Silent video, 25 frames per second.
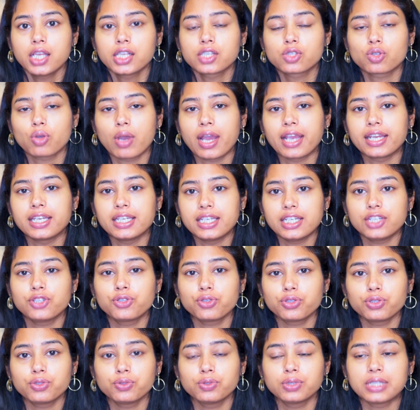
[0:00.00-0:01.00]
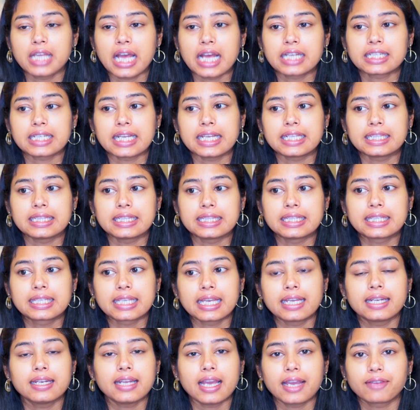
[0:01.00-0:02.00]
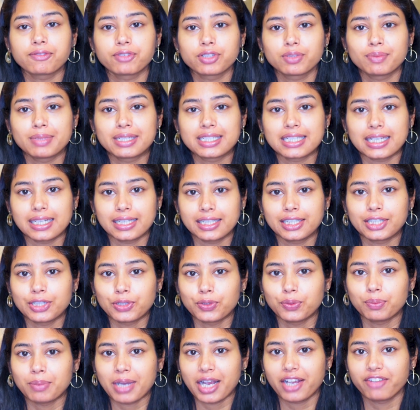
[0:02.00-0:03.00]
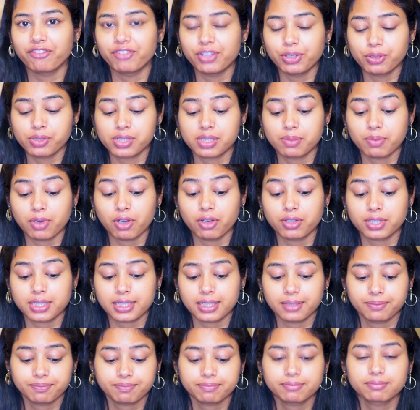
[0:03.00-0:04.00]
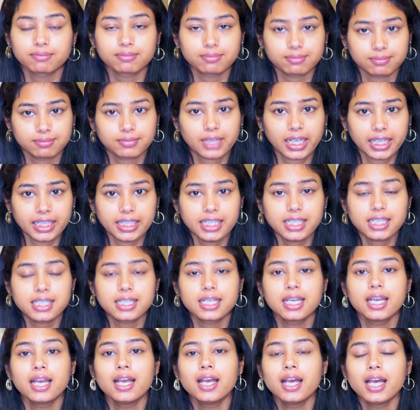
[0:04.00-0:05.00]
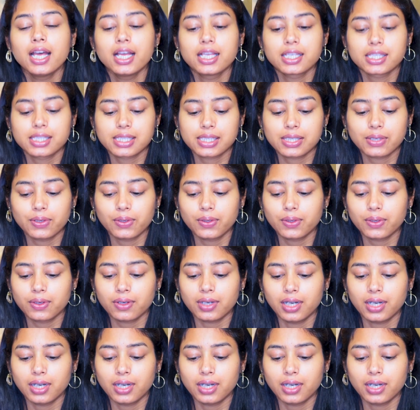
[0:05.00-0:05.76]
so I need to do that, and then I will be telling you my views about it. So